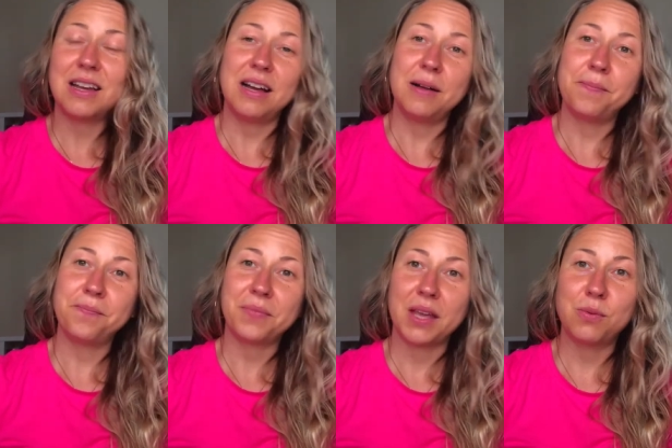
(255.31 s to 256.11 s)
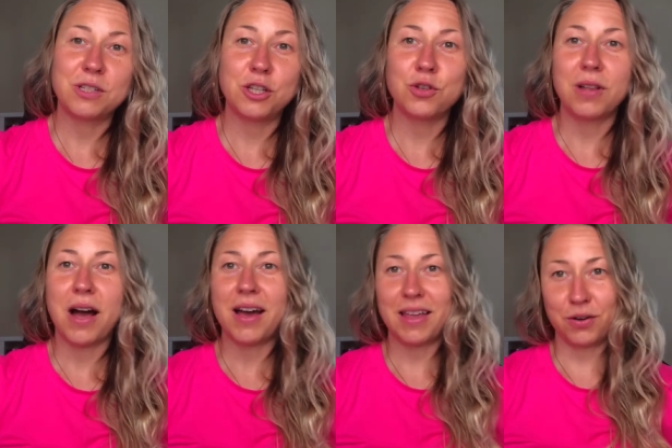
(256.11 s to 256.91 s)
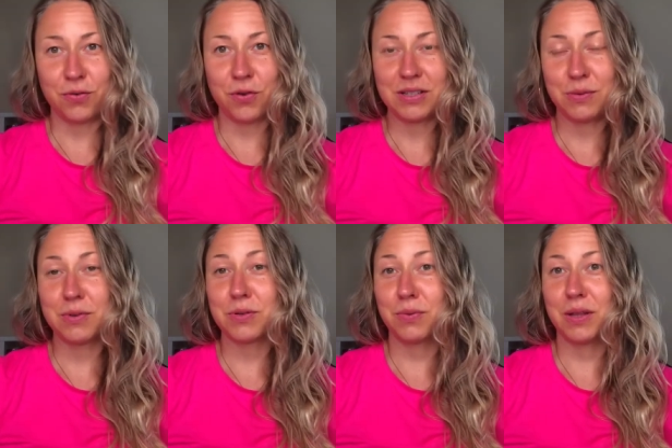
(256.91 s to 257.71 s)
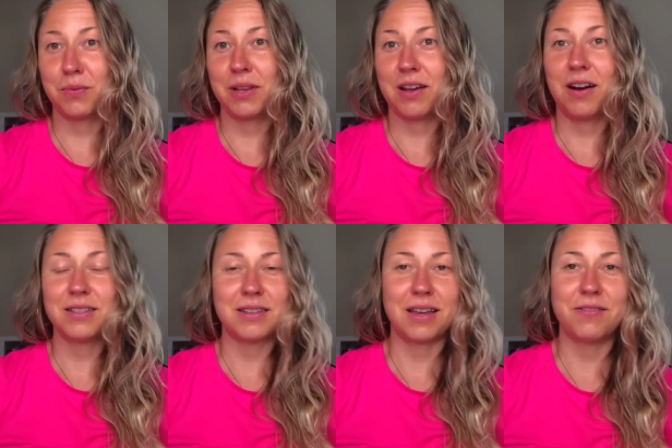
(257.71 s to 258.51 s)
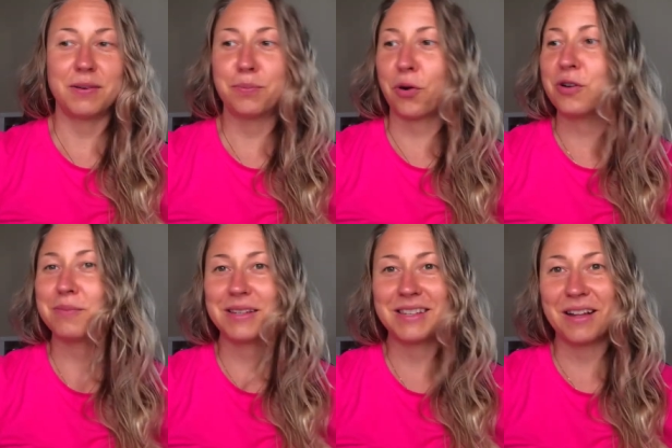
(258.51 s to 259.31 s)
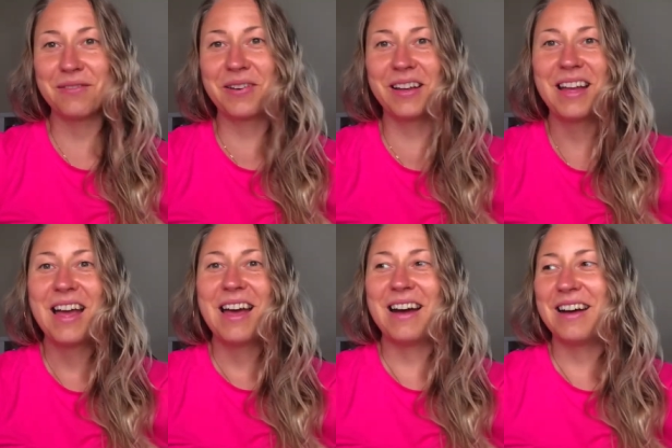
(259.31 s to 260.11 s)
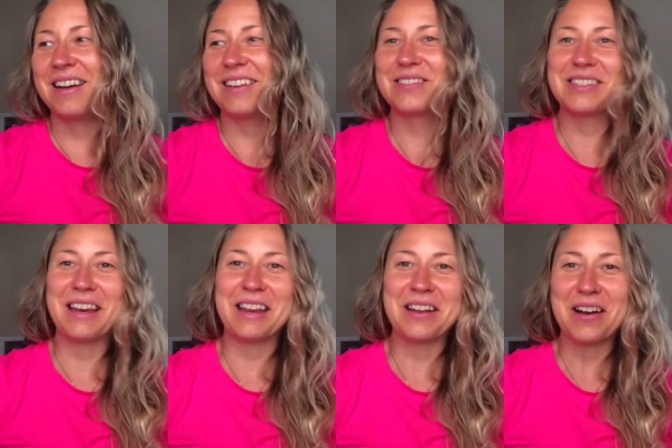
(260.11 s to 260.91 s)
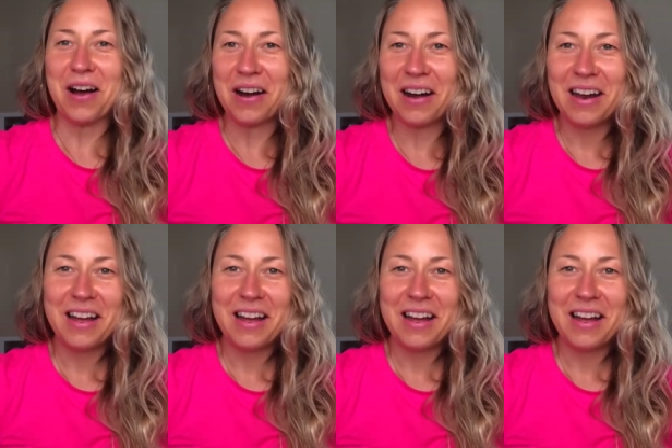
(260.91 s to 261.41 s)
Um, it was in July, and of course it was really, really hot. I even burned myself uh, sitting in the car.